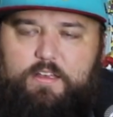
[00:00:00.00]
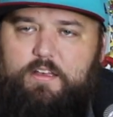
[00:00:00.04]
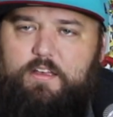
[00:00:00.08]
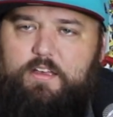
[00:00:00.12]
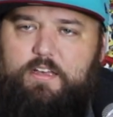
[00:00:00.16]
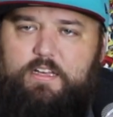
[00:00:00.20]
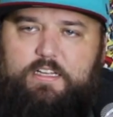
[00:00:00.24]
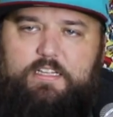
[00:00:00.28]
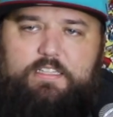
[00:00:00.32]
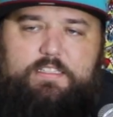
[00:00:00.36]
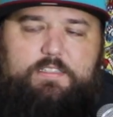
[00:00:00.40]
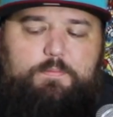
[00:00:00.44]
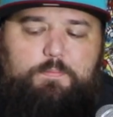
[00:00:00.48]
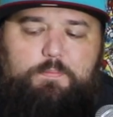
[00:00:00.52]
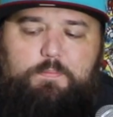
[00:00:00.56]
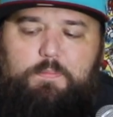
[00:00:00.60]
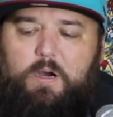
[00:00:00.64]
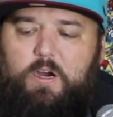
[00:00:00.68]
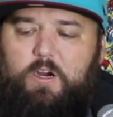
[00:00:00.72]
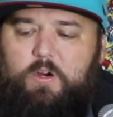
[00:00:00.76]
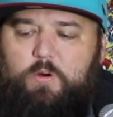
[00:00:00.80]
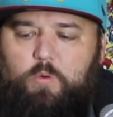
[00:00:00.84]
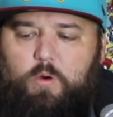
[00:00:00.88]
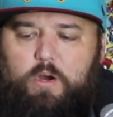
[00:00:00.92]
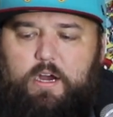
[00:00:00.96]
it's
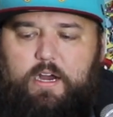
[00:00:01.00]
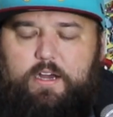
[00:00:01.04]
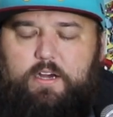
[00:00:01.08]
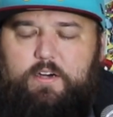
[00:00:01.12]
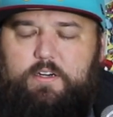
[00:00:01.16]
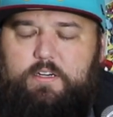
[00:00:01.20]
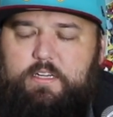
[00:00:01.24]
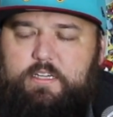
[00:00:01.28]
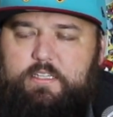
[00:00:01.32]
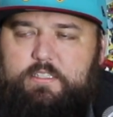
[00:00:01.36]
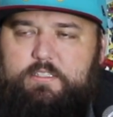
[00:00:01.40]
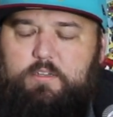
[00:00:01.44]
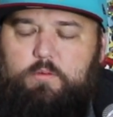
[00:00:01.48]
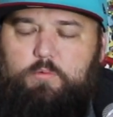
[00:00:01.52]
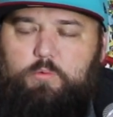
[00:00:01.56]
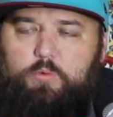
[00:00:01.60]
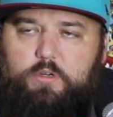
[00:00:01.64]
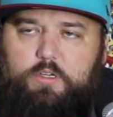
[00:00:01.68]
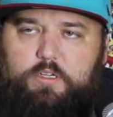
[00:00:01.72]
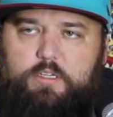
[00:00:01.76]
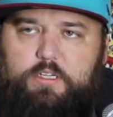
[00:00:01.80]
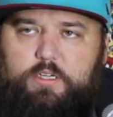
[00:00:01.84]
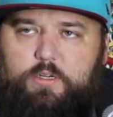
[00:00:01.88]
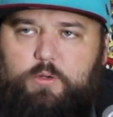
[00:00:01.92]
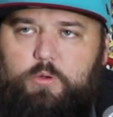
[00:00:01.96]
buck wild. It's a
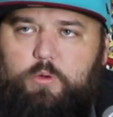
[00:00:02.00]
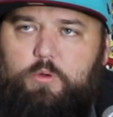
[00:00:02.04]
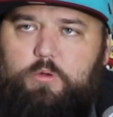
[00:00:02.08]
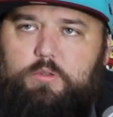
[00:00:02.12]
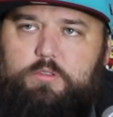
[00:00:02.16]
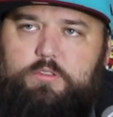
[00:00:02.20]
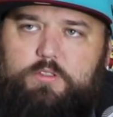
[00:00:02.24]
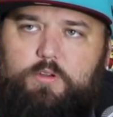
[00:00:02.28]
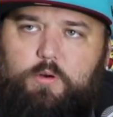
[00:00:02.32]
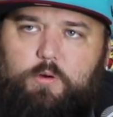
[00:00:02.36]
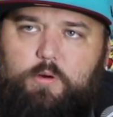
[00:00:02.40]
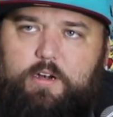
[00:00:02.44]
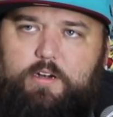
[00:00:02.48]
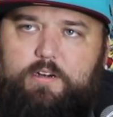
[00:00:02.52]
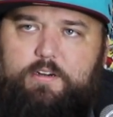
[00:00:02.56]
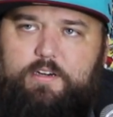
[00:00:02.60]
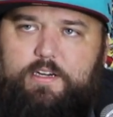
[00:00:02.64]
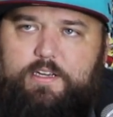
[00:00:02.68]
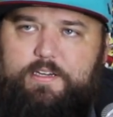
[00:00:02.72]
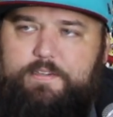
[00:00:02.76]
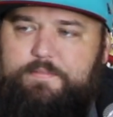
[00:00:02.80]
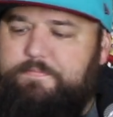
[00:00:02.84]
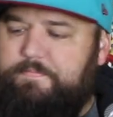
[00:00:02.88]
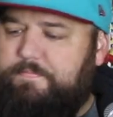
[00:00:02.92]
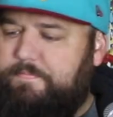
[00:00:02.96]
really cool
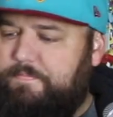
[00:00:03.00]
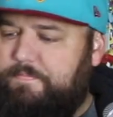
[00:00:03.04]
storyline.